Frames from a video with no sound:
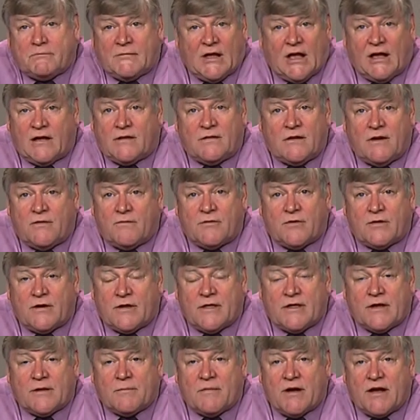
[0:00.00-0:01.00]
I'd never heard
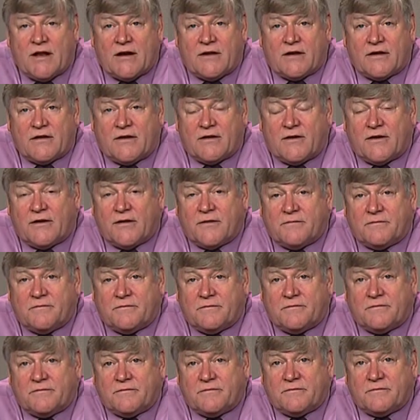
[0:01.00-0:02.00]
anything about a guitar.
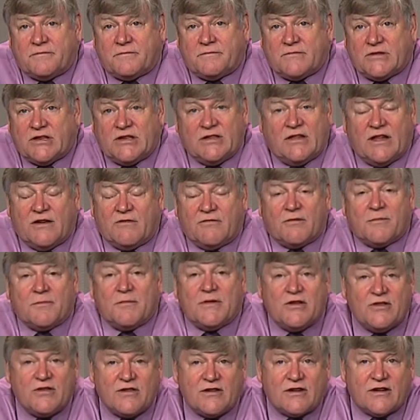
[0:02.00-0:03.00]
She'd never
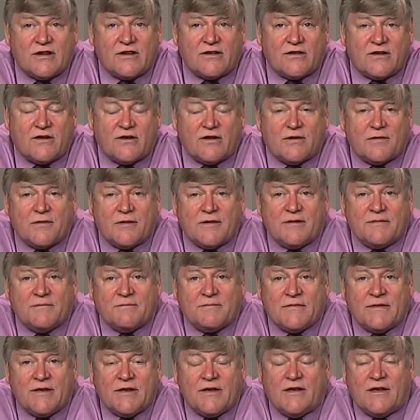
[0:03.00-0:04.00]
mentioned a guitar to me.
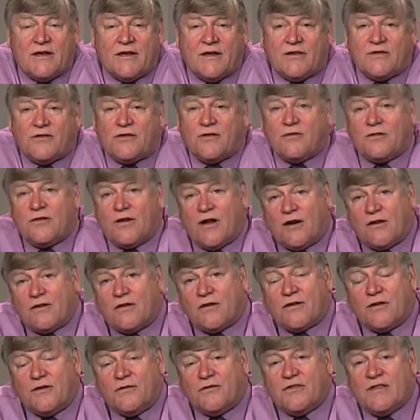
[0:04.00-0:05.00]
So her
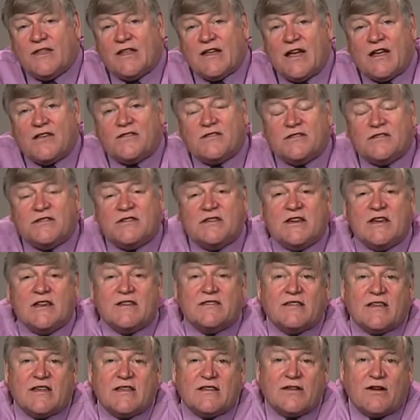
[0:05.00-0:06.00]
daughter goes in the house and she
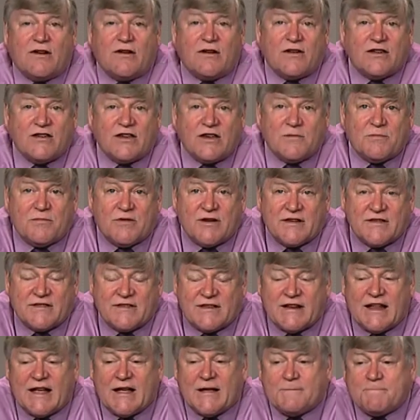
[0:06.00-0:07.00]
gets the guitar and she
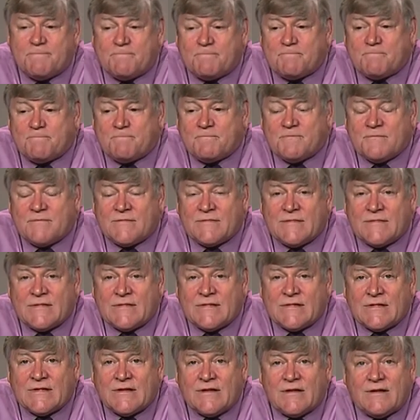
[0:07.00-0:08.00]
brings it out.
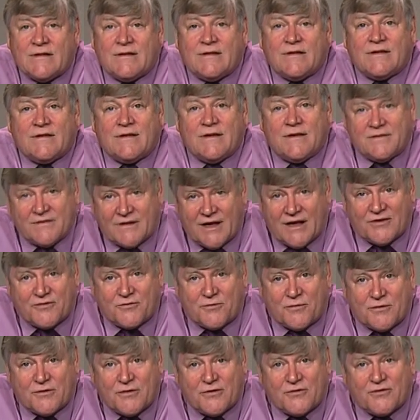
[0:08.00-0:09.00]
And
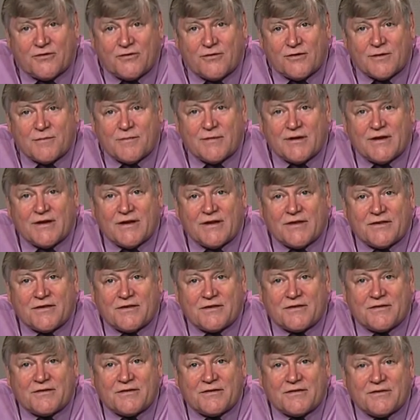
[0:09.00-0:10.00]
that's where the story
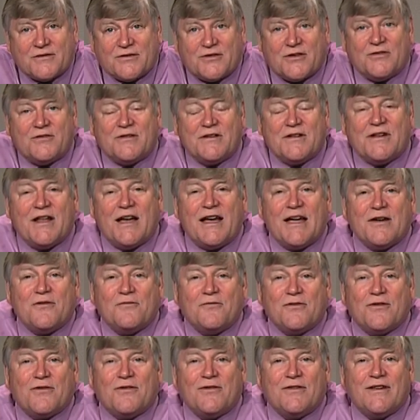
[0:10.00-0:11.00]
begins. So
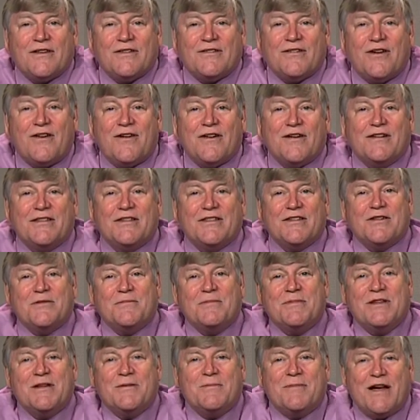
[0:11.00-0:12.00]
tonight we're going to talk a little
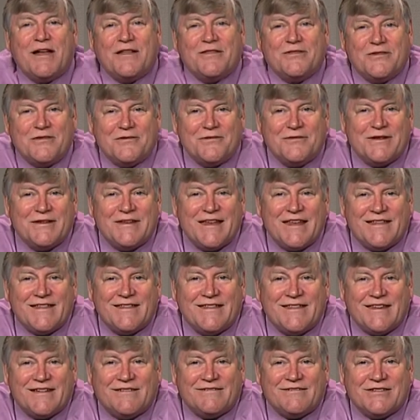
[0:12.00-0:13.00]
bit about due
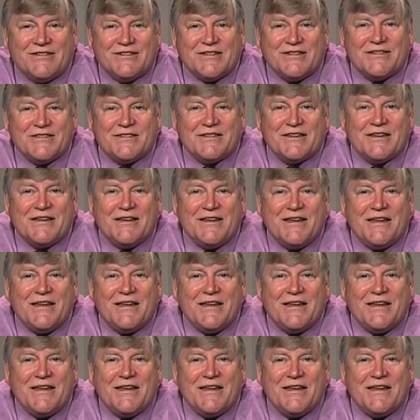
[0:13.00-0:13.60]
diligence